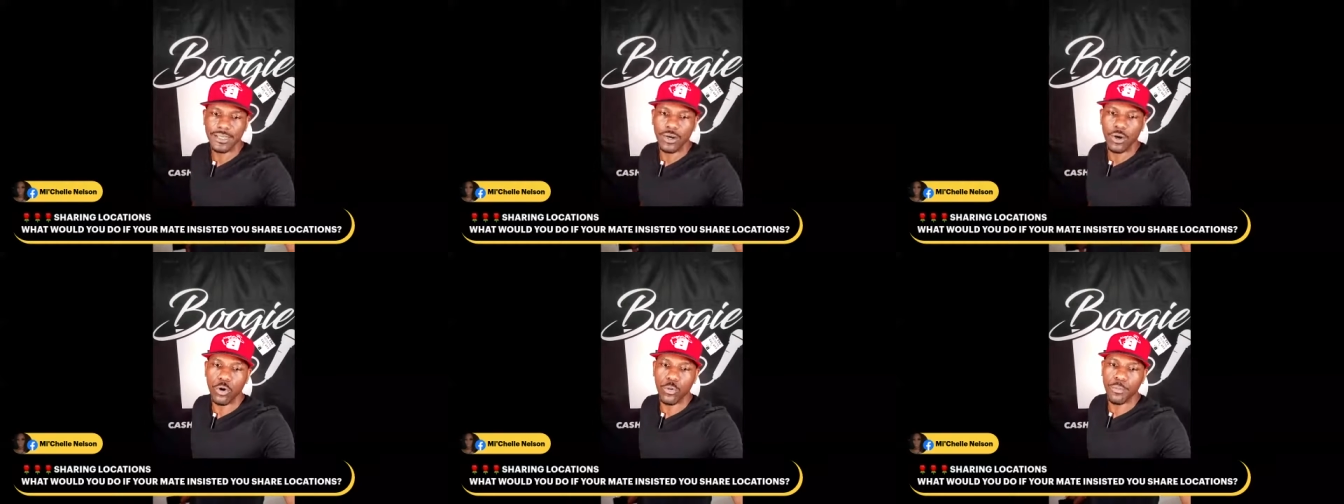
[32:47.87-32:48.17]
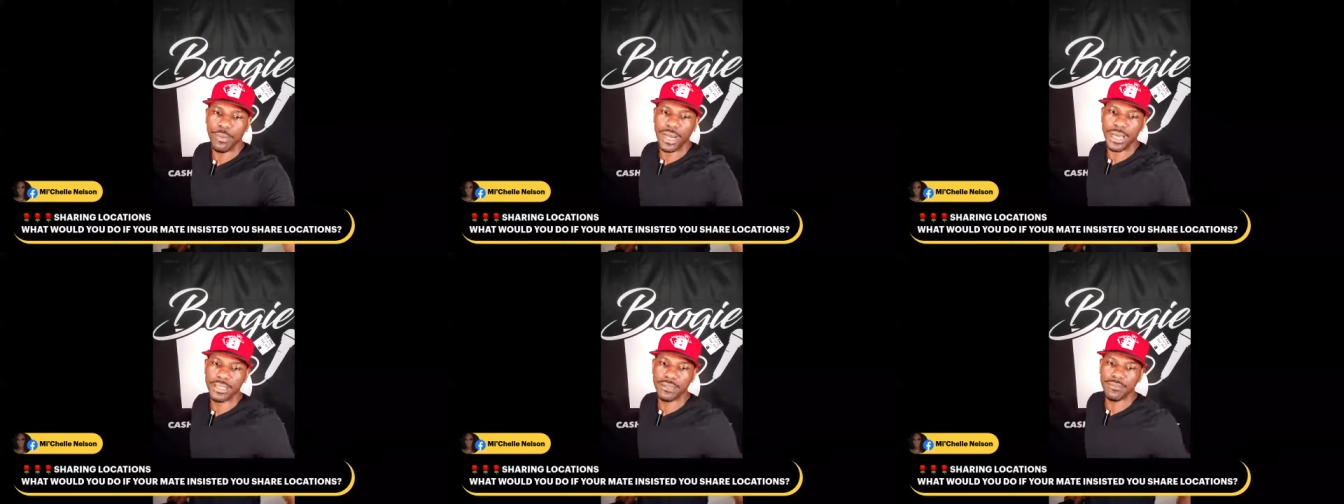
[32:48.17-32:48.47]
oh,
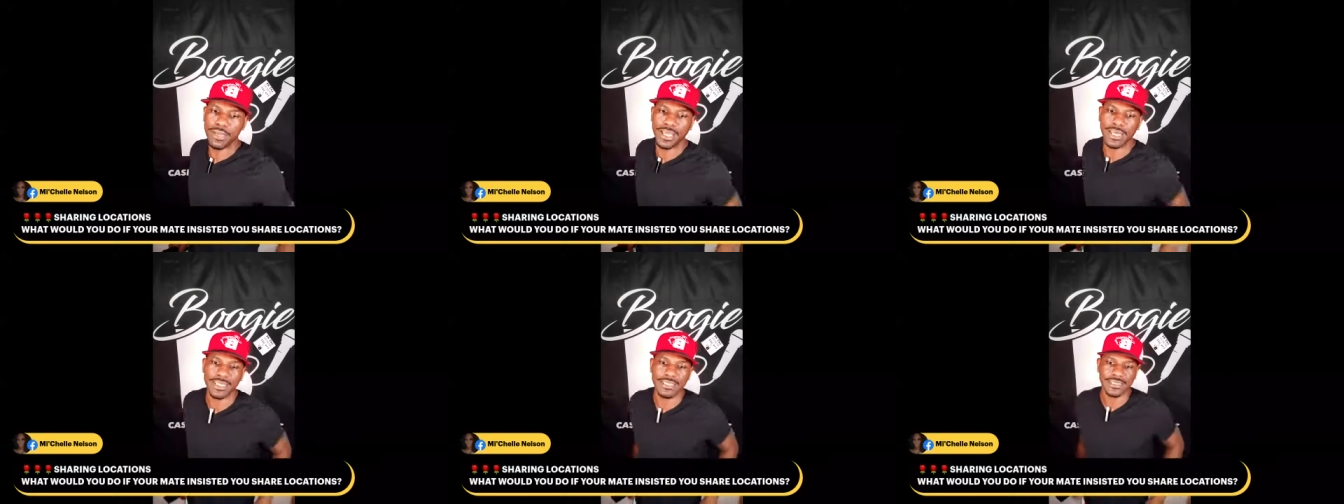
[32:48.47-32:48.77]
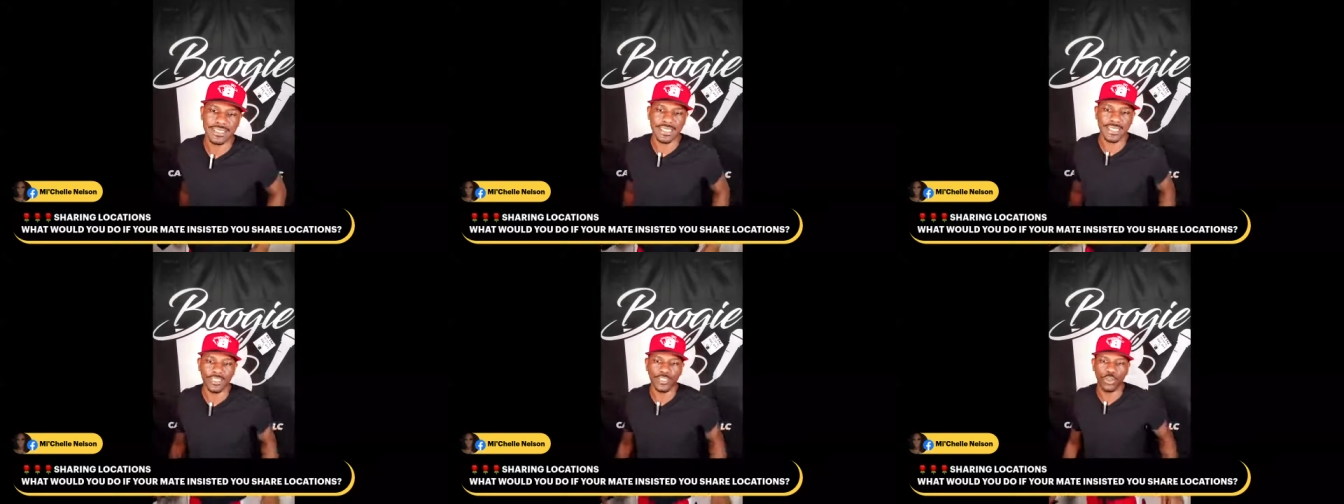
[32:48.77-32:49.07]
Bonnie
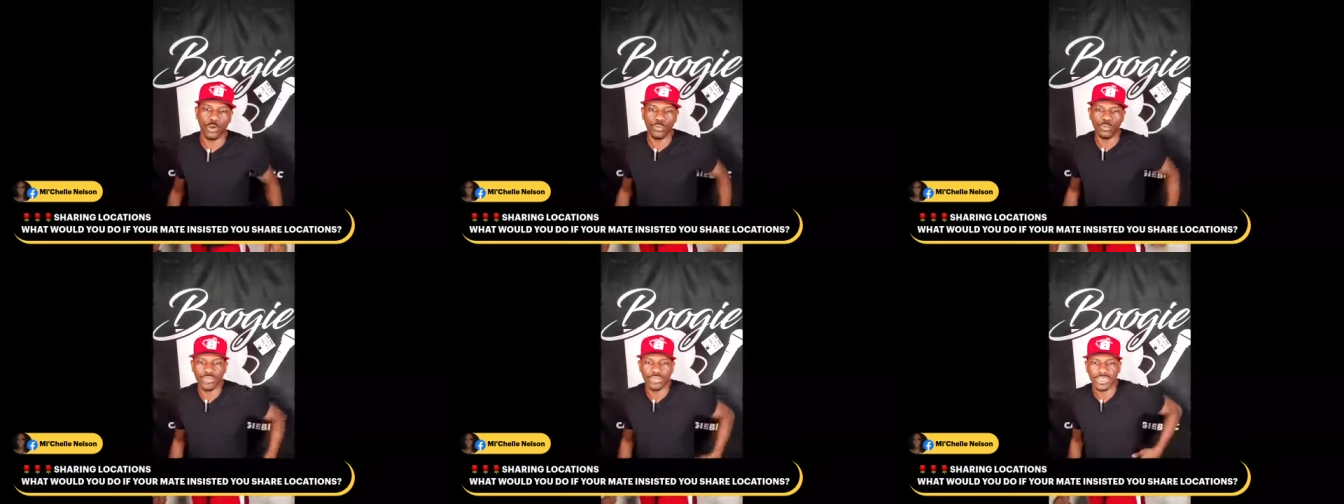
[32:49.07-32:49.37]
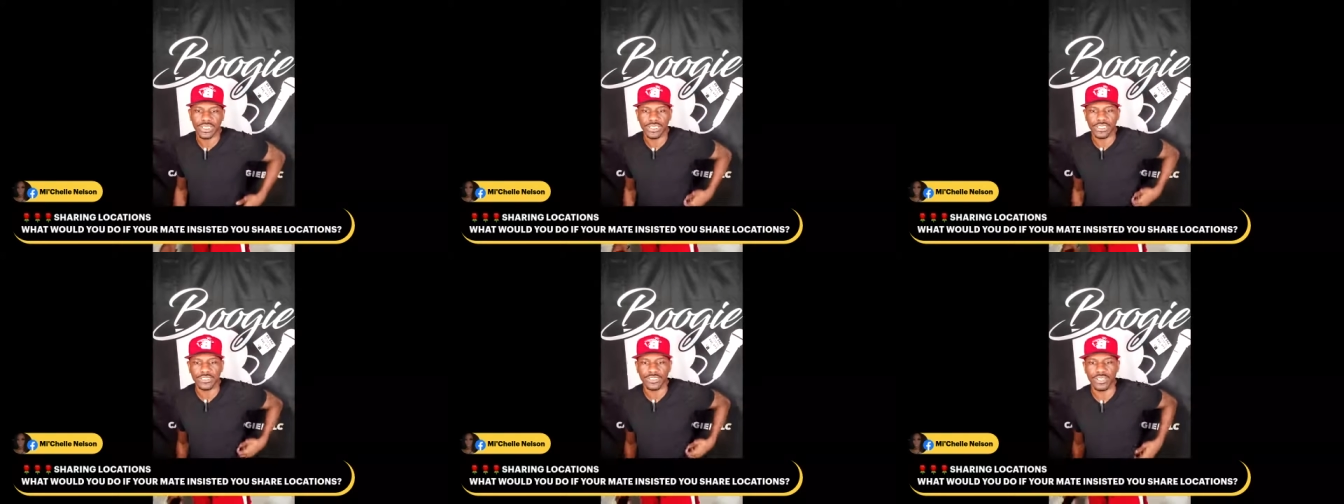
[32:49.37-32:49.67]
Mellon said, nope,
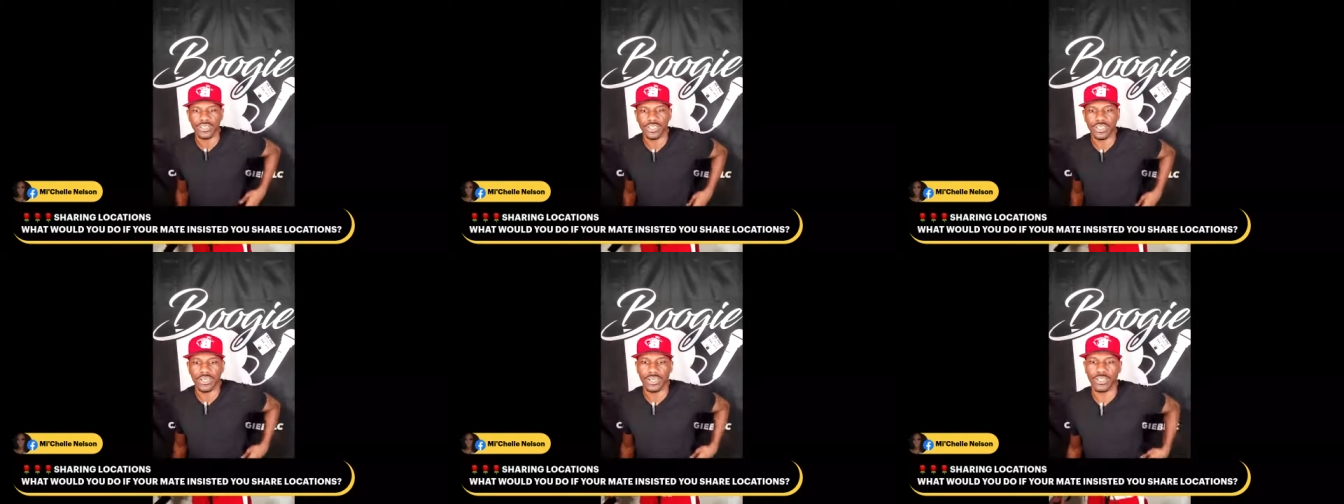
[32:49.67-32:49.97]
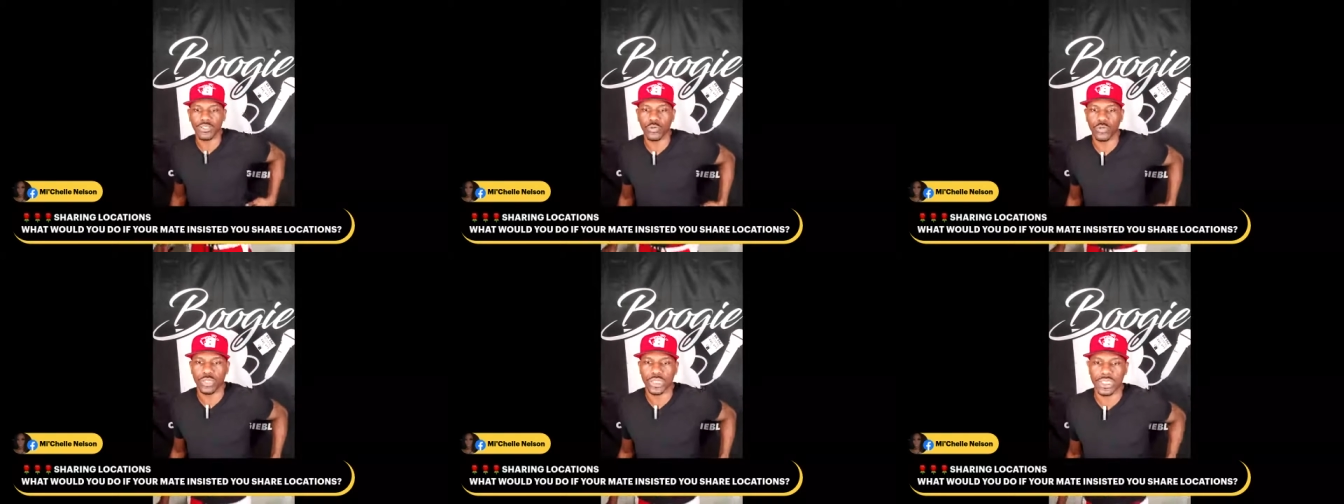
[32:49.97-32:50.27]
she ain't turning her
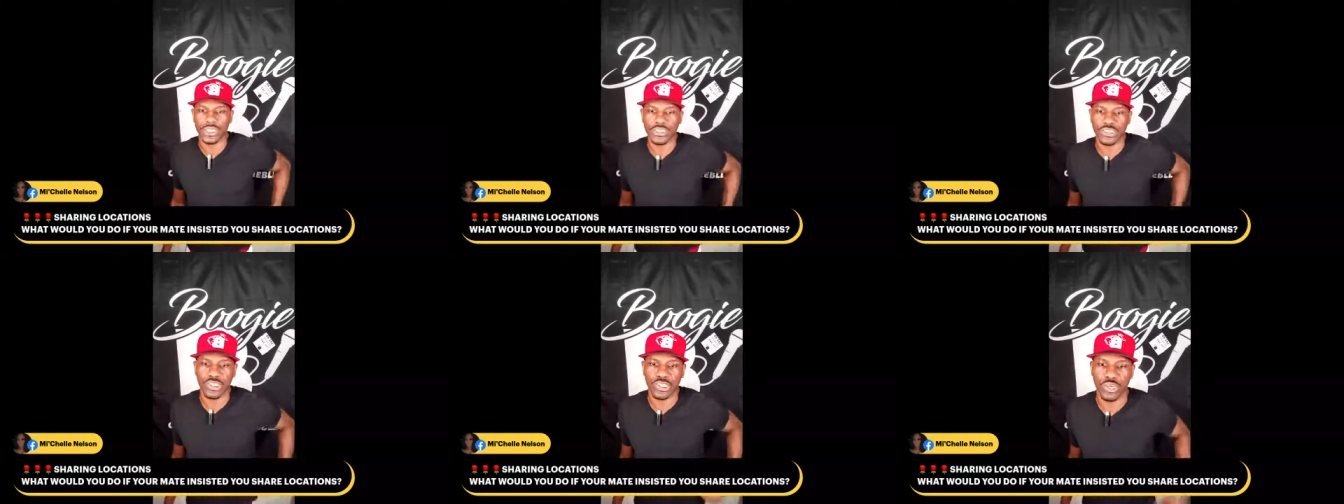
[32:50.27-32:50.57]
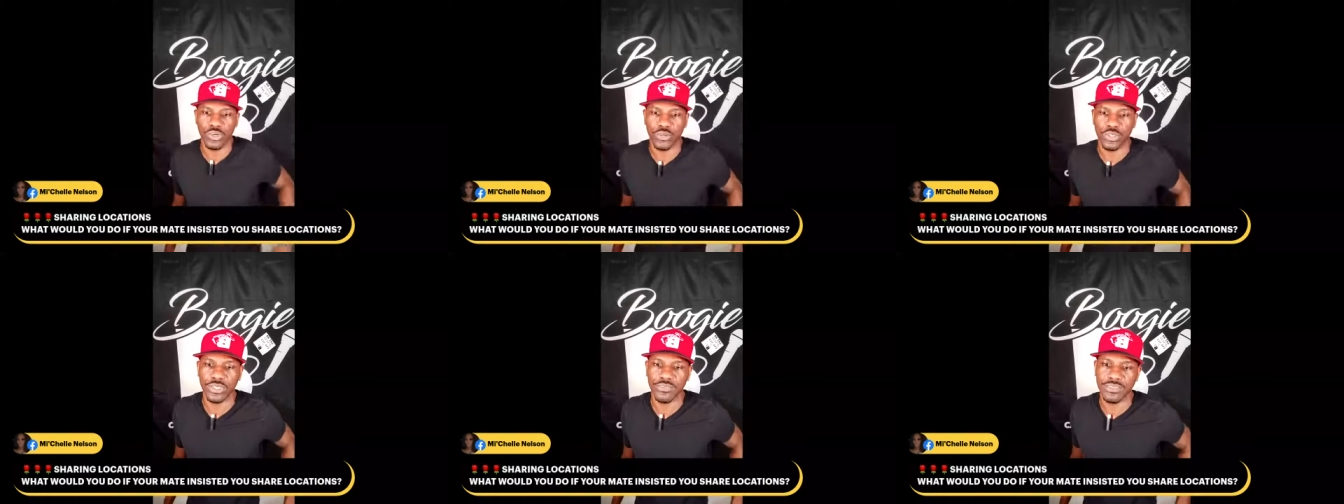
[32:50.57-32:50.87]
location
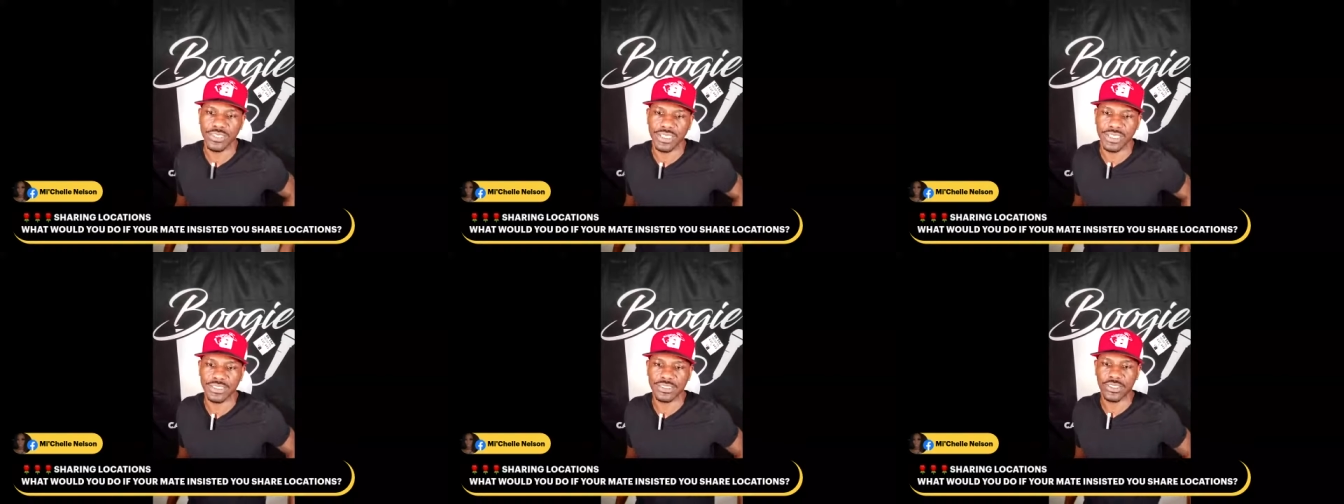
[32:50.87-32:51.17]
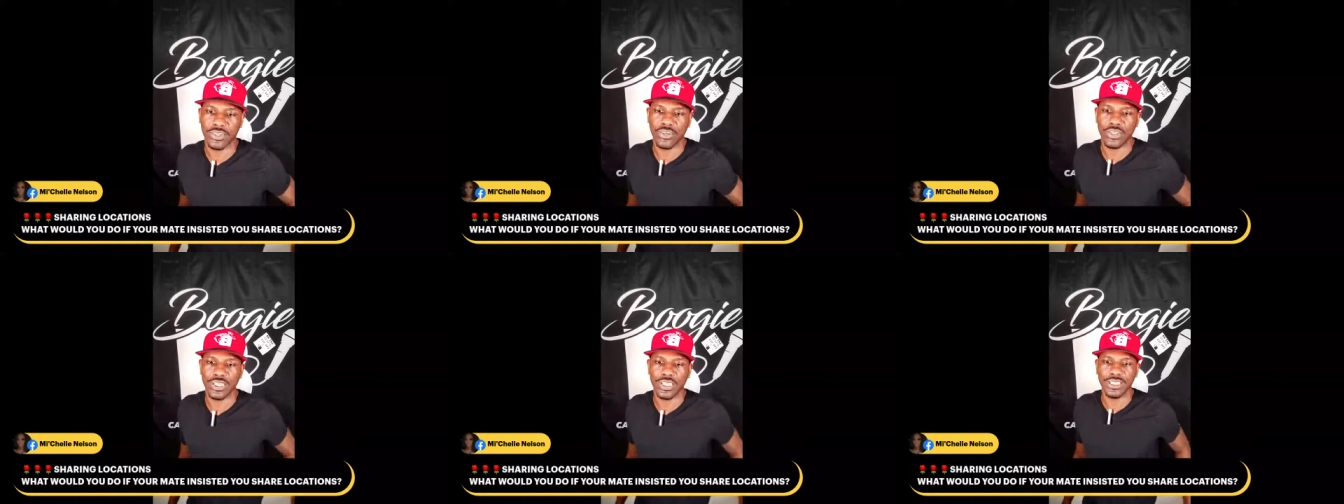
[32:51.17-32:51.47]
on, and he ain't
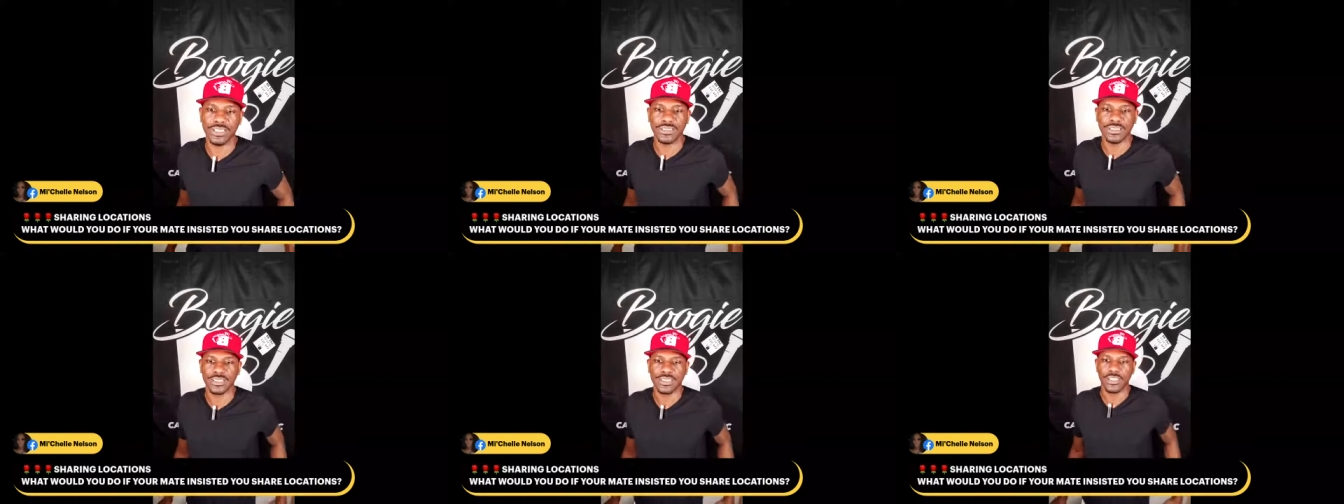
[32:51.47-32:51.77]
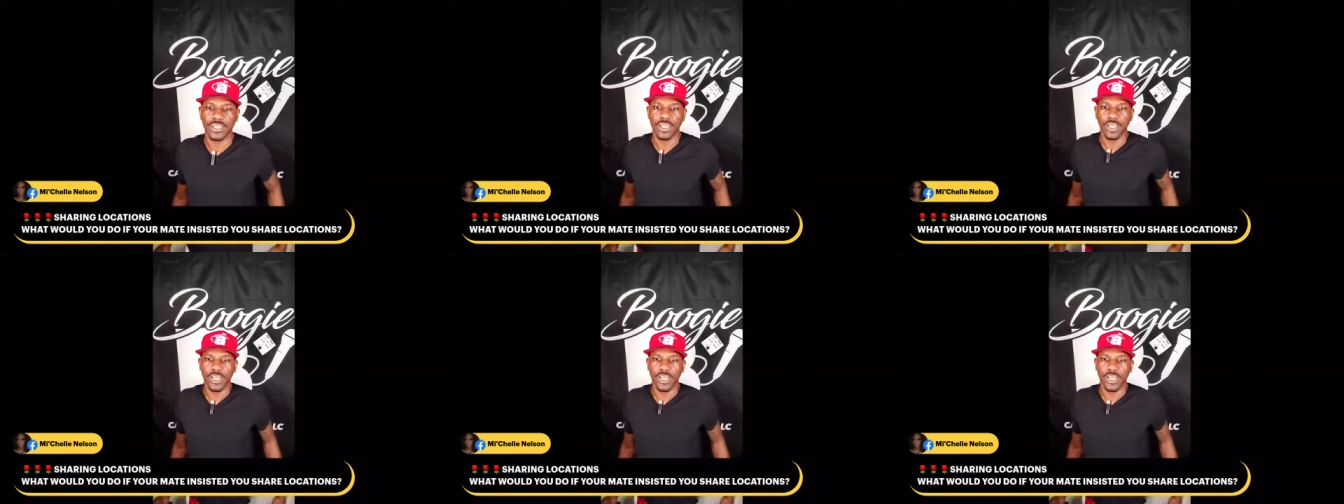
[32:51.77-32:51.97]
turning his